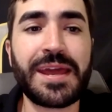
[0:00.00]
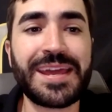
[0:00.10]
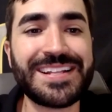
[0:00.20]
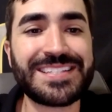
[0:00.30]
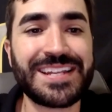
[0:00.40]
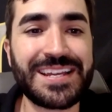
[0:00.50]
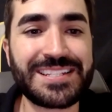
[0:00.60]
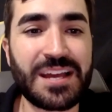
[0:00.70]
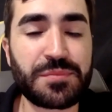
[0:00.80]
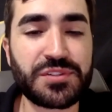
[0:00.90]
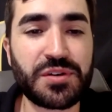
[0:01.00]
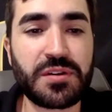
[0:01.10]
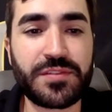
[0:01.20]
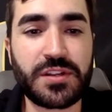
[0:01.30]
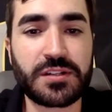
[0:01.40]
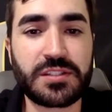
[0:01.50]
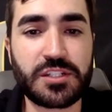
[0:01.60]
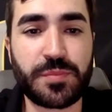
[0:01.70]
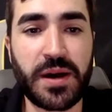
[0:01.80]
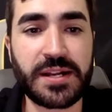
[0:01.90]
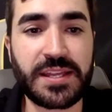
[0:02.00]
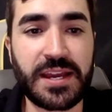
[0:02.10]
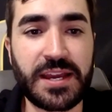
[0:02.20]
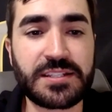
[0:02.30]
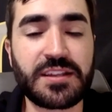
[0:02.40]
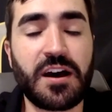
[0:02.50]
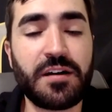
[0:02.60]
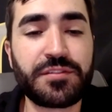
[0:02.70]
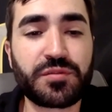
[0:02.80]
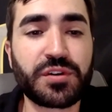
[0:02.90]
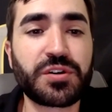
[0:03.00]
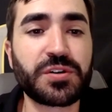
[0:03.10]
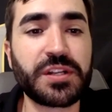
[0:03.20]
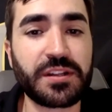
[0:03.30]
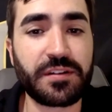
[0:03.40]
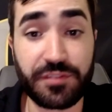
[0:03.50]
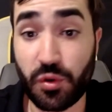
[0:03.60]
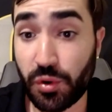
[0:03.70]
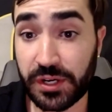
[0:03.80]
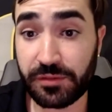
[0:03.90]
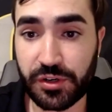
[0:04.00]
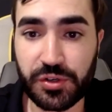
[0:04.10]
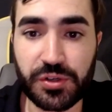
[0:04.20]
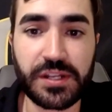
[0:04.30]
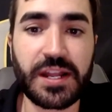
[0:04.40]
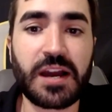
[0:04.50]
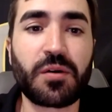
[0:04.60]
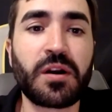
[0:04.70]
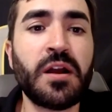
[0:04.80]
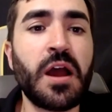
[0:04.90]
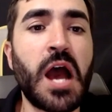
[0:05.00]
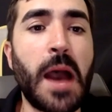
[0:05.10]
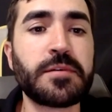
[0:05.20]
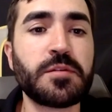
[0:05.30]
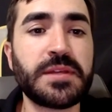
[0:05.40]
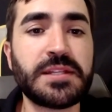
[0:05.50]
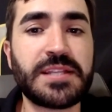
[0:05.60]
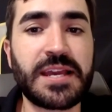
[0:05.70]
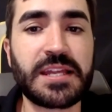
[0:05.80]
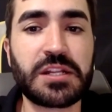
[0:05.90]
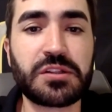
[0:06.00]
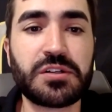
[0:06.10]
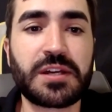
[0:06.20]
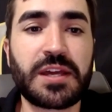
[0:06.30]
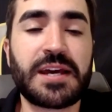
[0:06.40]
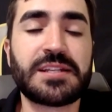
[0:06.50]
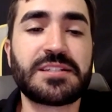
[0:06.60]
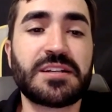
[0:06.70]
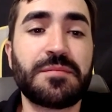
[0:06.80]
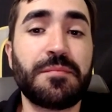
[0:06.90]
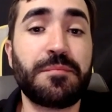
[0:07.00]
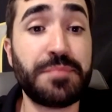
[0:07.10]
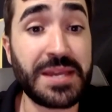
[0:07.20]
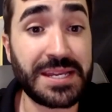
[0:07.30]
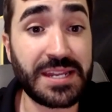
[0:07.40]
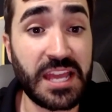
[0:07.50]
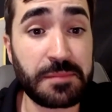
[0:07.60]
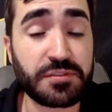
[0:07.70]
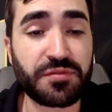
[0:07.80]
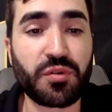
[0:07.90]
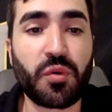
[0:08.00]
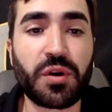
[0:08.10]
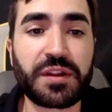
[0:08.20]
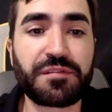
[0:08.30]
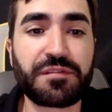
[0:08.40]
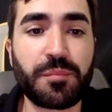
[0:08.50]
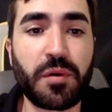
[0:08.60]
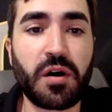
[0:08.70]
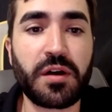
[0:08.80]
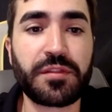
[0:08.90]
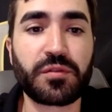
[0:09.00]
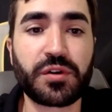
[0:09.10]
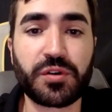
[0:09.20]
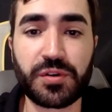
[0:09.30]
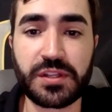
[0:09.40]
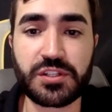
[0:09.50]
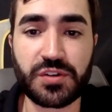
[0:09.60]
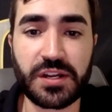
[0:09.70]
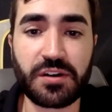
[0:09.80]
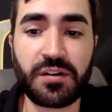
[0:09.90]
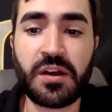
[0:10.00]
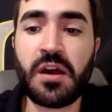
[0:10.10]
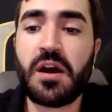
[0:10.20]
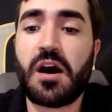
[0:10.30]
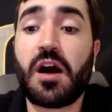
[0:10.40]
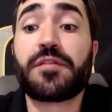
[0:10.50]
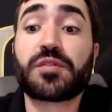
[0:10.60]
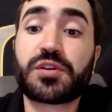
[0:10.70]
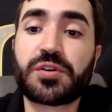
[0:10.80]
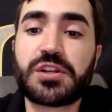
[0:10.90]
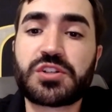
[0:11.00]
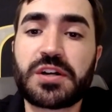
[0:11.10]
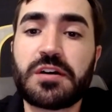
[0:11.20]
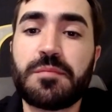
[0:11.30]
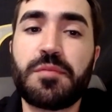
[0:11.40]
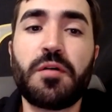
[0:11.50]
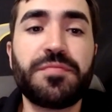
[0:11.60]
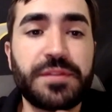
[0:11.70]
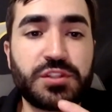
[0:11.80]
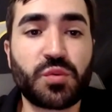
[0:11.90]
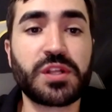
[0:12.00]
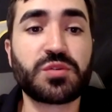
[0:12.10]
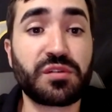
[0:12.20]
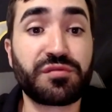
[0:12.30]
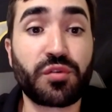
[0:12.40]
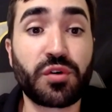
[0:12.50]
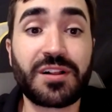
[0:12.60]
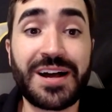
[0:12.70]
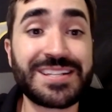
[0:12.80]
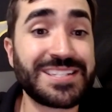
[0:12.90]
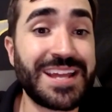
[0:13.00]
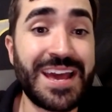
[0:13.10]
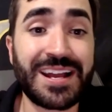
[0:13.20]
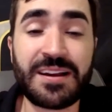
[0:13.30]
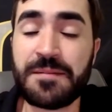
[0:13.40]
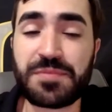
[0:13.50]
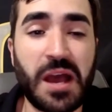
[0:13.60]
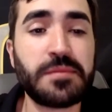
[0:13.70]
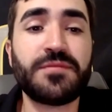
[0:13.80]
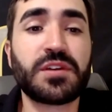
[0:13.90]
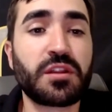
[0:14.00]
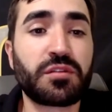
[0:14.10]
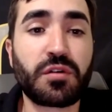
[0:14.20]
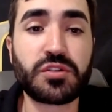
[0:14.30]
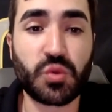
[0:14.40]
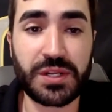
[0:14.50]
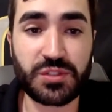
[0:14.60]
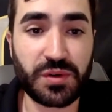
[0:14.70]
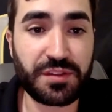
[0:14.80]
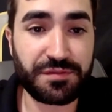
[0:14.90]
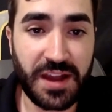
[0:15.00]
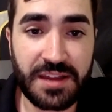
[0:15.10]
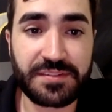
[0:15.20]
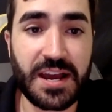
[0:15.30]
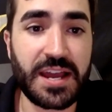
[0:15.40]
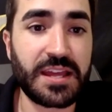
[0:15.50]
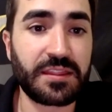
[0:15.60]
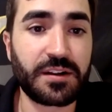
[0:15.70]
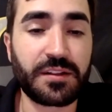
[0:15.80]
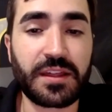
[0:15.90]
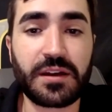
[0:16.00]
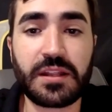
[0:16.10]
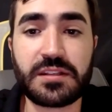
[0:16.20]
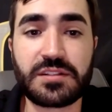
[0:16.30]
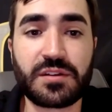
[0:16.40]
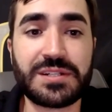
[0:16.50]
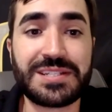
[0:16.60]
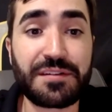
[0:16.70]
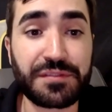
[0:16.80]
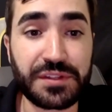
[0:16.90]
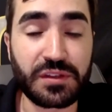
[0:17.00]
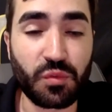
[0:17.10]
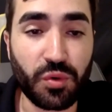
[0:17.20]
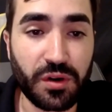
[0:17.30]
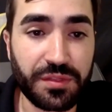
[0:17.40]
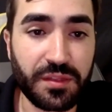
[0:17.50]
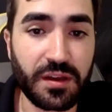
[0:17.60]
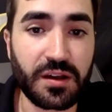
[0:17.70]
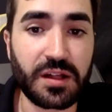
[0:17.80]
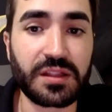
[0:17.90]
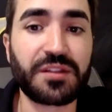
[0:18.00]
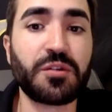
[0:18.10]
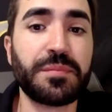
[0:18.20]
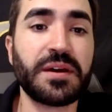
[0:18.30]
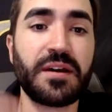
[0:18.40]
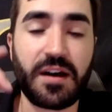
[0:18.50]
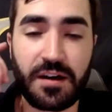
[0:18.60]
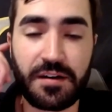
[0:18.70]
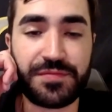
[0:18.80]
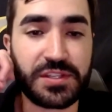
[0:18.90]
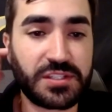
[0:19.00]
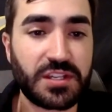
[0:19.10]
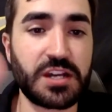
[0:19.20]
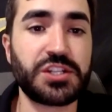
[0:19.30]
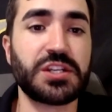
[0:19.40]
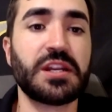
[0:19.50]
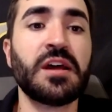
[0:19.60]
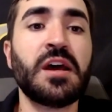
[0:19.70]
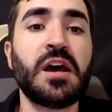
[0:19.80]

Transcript: In today's episode of the Ducks Dish podcast of the Oregon Recruiting Hour, I'm going to be taking a look at some big names for Oregon football and the recruiting trail, on the recruiting trail, both in the 2024 class and heck, I'm even going to throw a 2025 guy in there that is definitely worth a little bit of discussion.